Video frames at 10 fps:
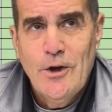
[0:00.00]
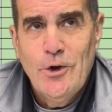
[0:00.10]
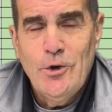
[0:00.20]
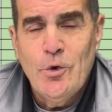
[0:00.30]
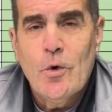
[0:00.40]

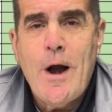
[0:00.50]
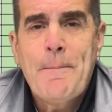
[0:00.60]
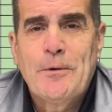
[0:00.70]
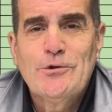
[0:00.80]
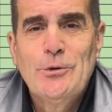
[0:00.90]
your
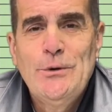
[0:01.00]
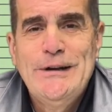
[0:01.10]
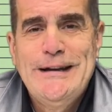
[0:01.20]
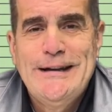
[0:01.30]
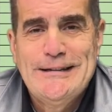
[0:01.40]

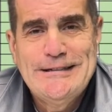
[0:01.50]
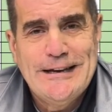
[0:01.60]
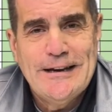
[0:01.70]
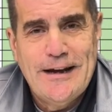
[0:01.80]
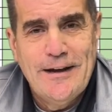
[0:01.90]
opportunity to
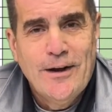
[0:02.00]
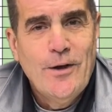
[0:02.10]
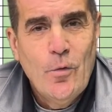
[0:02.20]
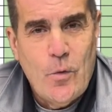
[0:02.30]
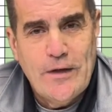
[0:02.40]
sit
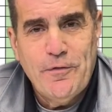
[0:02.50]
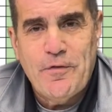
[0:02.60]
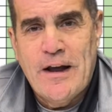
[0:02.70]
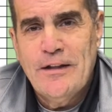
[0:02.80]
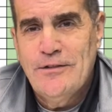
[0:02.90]
with
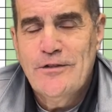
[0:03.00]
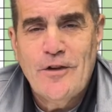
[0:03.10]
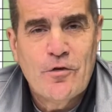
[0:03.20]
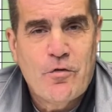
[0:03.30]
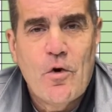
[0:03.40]
friends
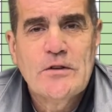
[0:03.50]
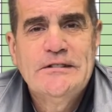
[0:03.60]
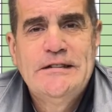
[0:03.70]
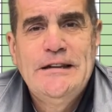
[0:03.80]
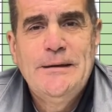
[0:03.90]
across
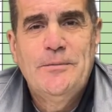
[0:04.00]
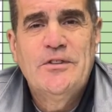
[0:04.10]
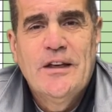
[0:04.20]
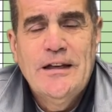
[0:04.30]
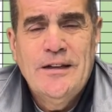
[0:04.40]

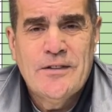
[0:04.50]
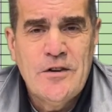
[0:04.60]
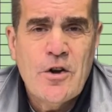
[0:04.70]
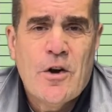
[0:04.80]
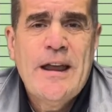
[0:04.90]
teams is
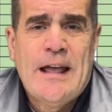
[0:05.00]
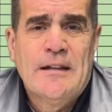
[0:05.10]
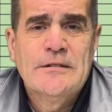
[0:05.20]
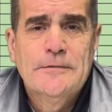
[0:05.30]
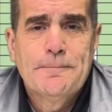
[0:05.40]
in your
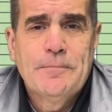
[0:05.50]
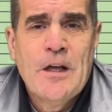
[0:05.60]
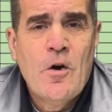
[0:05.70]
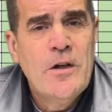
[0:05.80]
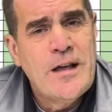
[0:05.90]
hands.
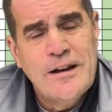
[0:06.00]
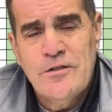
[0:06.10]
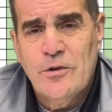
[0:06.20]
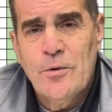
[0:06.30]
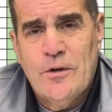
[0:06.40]
And all you got to
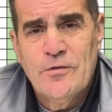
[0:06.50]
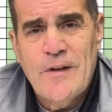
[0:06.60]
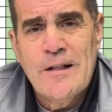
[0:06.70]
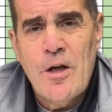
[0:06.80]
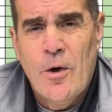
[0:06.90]
do is
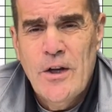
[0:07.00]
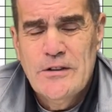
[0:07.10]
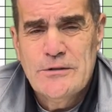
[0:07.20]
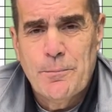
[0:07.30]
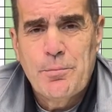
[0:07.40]
follow
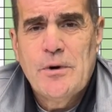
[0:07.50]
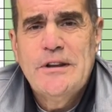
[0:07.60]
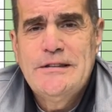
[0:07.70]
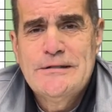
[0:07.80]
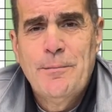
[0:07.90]
some
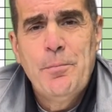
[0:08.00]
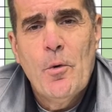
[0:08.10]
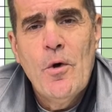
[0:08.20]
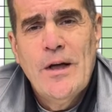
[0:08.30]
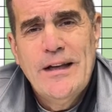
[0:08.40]
pretty
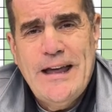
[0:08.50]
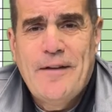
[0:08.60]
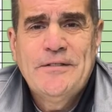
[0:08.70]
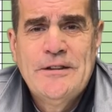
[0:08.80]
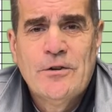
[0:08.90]
simple
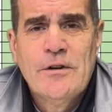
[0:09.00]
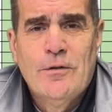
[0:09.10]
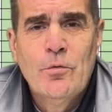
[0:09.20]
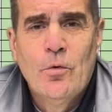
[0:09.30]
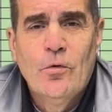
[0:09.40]
cafeteria
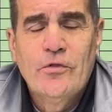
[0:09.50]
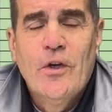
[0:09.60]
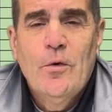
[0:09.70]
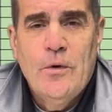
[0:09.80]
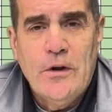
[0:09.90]
rules.
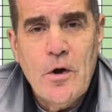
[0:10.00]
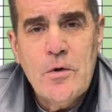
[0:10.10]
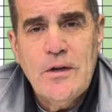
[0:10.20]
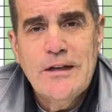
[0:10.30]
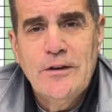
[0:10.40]
We know
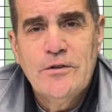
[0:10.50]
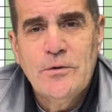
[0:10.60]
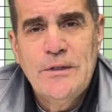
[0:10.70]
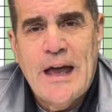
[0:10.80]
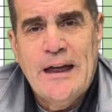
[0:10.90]
you can
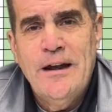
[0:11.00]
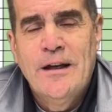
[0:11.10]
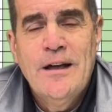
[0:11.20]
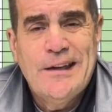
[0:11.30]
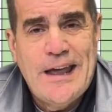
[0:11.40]
do that.
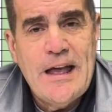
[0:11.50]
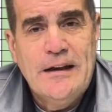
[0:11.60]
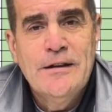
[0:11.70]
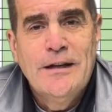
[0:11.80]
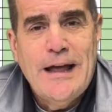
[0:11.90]

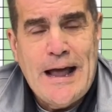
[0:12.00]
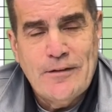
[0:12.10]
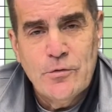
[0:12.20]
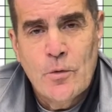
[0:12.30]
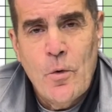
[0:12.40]
Again,
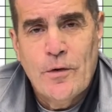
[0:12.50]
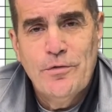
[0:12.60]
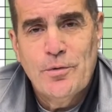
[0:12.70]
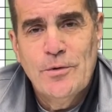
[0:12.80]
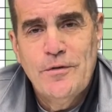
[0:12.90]
as we're going
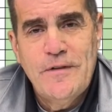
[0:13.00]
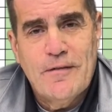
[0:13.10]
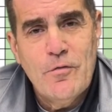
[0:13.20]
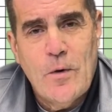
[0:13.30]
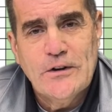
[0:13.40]
through it, if you
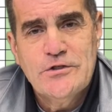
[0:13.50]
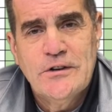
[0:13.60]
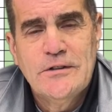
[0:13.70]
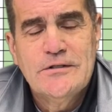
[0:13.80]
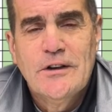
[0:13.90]
have
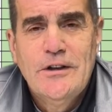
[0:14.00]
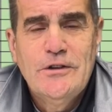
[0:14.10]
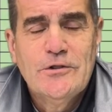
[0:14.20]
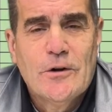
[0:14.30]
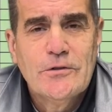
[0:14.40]
questions,
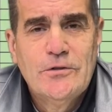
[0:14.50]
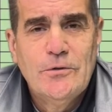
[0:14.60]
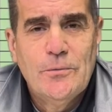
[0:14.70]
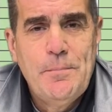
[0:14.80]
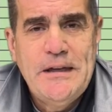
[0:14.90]
you talk
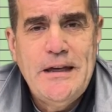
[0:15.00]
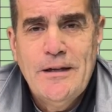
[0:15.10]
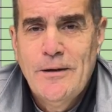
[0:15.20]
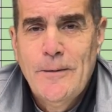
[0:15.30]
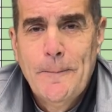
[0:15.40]
to
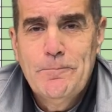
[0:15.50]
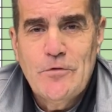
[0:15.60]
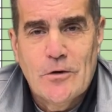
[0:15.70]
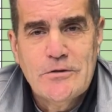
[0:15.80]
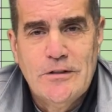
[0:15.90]
me,
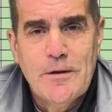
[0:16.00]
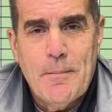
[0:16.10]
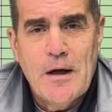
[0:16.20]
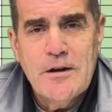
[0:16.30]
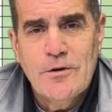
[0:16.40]
talk to the
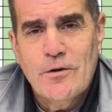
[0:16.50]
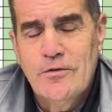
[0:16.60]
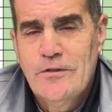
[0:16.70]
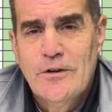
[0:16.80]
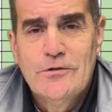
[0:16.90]

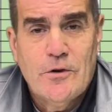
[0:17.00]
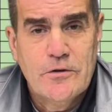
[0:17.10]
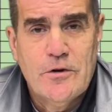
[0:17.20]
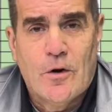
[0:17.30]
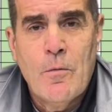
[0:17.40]
monitors, talk
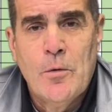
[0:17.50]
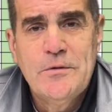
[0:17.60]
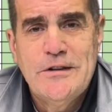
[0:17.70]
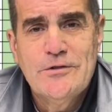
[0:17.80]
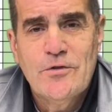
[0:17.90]
to your homeroom
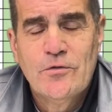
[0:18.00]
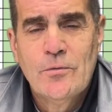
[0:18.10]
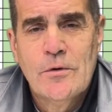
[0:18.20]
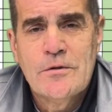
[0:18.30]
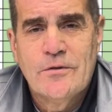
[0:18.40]
teachers
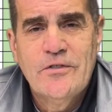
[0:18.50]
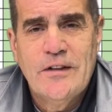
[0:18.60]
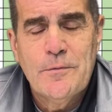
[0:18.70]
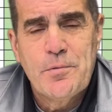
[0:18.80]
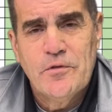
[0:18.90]
who will
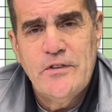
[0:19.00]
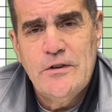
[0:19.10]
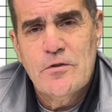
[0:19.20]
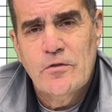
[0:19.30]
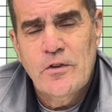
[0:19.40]
understand the
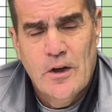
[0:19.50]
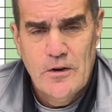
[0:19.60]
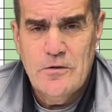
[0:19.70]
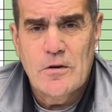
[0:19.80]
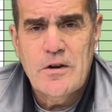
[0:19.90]
procedures,
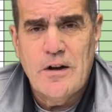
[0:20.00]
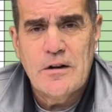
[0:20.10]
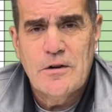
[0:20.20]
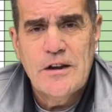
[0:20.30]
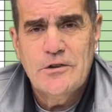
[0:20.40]
talk to
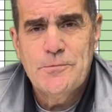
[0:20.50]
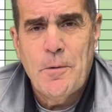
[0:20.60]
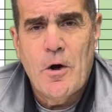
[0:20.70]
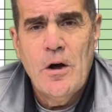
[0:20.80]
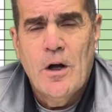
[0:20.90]
Dr.
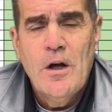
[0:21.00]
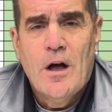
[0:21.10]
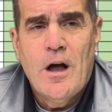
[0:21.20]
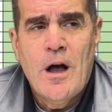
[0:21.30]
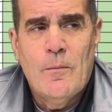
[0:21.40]
Kishpaw.
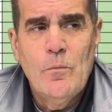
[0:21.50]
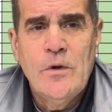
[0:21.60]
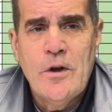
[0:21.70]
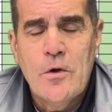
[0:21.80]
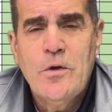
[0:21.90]

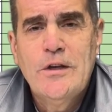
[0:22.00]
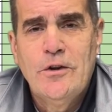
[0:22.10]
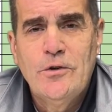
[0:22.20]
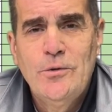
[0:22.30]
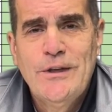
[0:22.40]
We know you
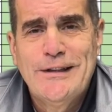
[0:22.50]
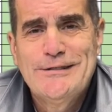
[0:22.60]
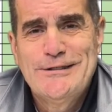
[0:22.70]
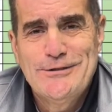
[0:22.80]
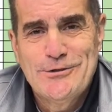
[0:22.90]
can do
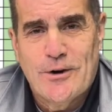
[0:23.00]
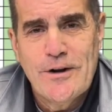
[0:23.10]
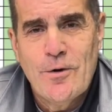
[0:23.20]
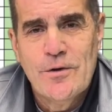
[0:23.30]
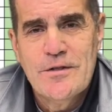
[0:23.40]
this
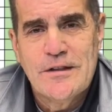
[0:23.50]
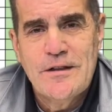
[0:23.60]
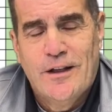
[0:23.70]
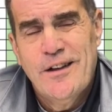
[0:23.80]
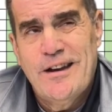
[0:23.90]
starting on
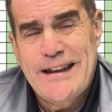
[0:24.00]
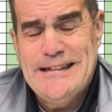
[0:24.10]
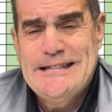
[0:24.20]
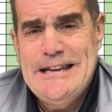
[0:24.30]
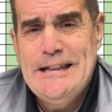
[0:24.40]
the
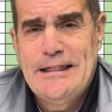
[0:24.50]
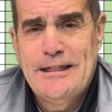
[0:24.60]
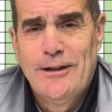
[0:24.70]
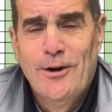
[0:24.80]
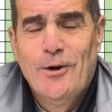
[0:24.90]

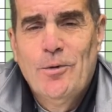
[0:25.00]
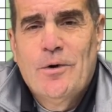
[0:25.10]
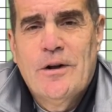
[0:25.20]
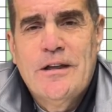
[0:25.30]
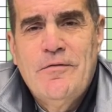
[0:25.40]
19th.
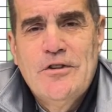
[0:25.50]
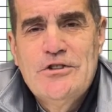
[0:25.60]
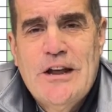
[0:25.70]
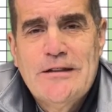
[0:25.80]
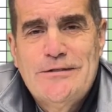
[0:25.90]
We're going to give you a
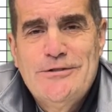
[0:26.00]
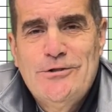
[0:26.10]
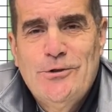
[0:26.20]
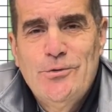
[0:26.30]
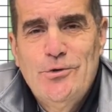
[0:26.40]
chance
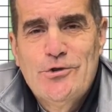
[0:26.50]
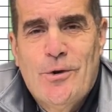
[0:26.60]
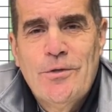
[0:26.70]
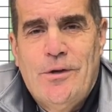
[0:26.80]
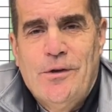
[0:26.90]
to
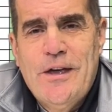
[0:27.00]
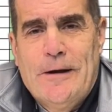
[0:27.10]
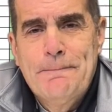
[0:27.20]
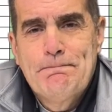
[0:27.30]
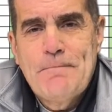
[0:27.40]
show that you can.
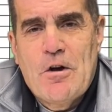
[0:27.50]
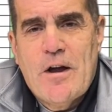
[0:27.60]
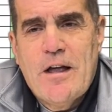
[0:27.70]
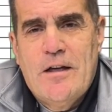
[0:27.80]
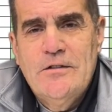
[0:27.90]
All
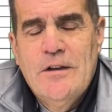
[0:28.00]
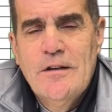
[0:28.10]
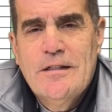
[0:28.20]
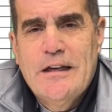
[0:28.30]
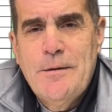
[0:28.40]
right, guys. Thank you